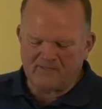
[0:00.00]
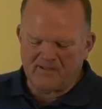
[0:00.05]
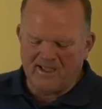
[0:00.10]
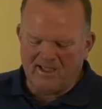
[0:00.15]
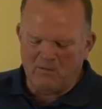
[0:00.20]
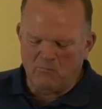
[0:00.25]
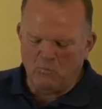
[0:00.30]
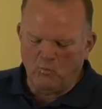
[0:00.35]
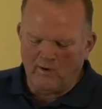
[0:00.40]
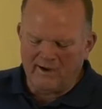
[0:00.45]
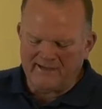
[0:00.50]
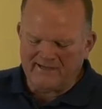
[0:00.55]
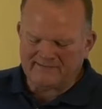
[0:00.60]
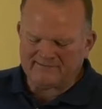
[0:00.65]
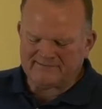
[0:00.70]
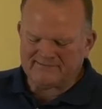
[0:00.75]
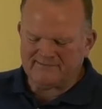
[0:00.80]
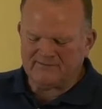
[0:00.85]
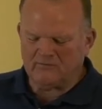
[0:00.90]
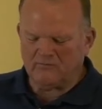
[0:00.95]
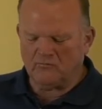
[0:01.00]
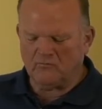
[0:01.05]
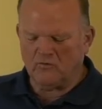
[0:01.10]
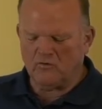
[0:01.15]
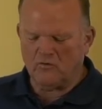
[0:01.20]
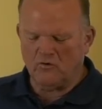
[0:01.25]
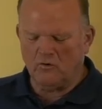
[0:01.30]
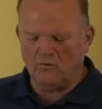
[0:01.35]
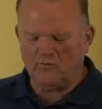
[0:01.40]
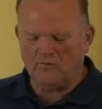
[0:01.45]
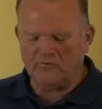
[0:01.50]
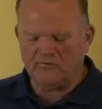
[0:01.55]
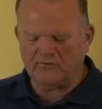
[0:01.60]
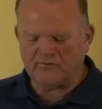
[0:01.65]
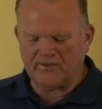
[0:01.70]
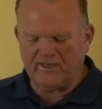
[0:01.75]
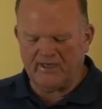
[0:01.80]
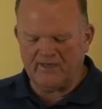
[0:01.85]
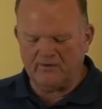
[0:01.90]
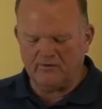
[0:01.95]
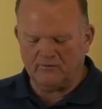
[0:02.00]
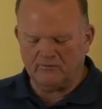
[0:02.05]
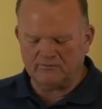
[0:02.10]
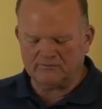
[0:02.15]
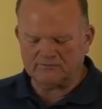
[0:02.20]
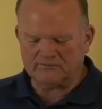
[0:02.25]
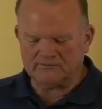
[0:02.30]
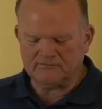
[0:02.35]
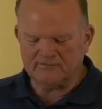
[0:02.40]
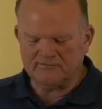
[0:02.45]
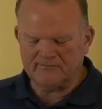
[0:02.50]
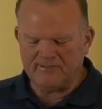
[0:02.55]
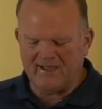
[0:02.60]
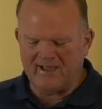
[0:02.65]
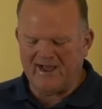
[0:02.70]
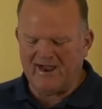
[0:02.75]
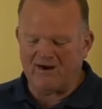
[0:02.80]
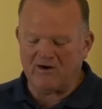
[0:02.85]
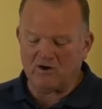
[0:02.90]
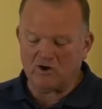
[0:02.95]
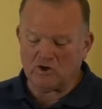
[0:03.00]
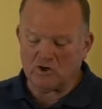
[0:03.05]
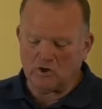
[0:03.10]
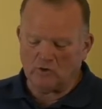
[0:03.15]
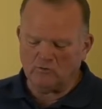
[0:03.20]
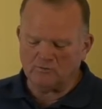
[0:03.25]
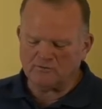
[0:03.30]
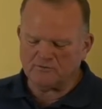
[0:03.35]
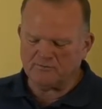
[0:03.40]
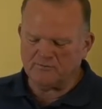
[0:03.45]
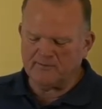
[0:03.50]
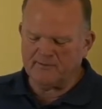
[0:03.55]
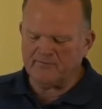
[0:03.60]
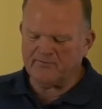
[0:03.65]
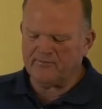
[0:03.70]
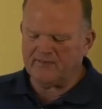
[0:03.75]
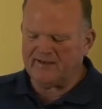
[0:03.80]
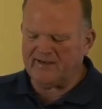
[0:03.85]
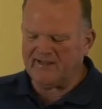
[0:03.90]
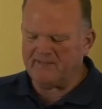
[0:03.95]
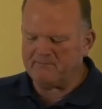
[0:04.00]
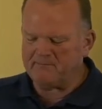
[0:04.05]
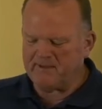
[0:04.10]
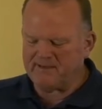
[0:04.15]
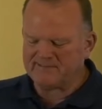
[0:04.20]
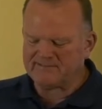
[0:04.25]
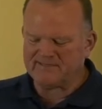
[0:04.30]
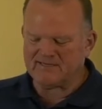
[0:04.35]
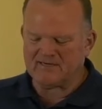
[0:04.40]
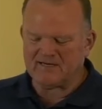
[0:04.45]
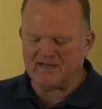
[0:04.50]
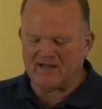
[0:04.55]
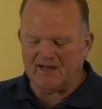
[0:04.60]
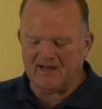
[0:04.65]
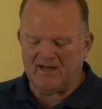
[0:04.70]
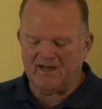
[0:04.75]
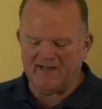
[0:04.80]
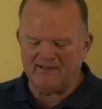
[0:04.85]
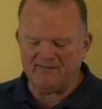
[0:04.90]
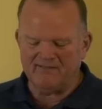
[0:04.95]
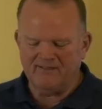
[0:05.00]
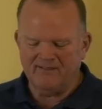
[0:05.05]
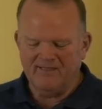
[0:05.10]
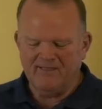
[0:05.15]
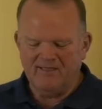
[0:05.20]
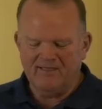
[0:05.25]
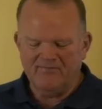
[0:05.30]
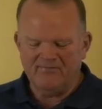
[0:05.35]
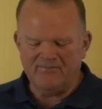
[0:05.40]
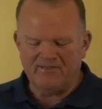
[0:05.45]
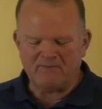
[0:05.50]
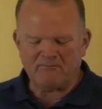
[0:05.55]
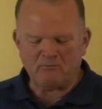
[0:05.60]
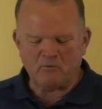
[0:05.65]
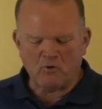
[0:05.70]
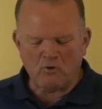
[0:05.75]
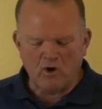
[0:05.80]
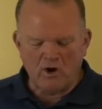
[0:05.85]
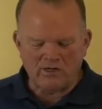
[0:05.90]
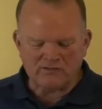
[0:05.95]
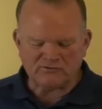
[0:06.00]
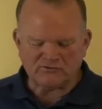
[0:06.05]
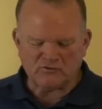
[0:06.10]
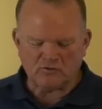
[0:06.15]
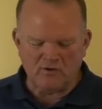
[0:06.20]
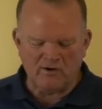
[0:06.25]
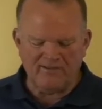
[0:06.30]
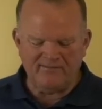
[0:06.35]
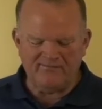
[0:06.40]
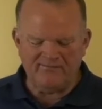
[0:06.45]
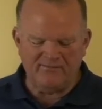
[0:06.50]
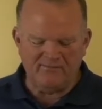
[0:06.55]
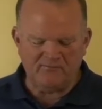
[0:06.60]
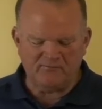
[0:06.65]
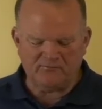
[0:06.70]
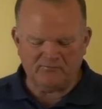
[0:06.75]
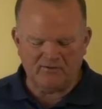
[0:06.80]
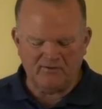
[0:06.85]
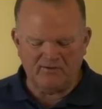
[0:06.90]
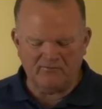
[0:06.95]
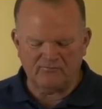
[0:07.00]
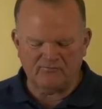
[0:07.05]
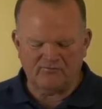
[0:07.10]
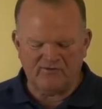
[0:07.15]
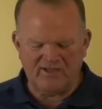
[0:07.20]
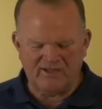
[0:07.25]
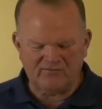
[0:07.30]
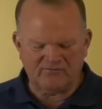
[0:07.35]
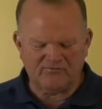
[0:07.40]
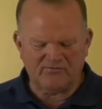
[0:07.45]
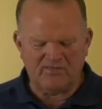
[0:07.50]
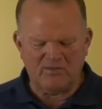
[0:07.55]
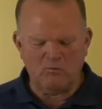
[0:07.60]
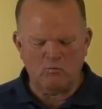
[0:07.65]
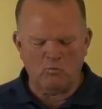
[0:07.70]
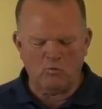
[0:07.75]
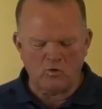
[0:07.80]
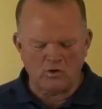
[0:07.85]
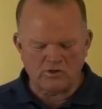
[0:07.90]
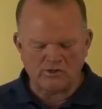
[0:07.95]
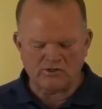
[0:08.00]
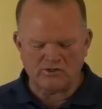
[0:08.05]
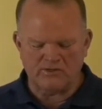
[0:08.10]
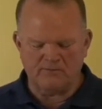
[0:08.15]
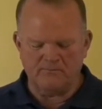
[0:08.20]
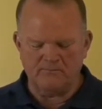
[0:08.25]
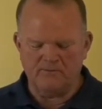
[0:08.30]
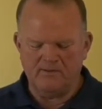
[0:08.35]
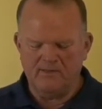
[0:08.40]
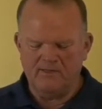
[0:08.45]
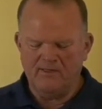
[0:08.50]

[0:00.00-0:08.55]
and weigh silver on the scales. They hire a goldsmith and he makes it a god. They prostrate themselves. Yes, they worship